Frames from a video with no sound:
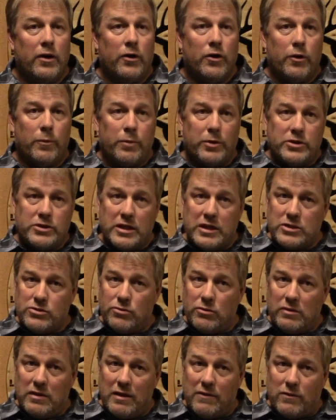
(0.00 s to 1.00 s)
Her
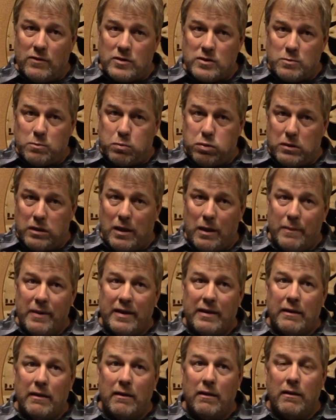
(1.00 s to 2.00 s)
progesterone levels
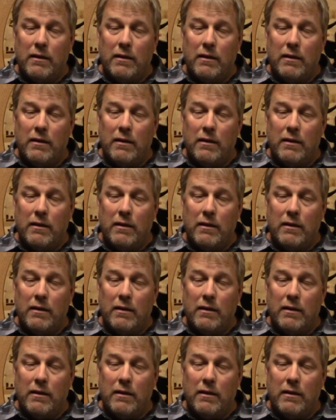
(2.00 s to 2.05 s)
plummet,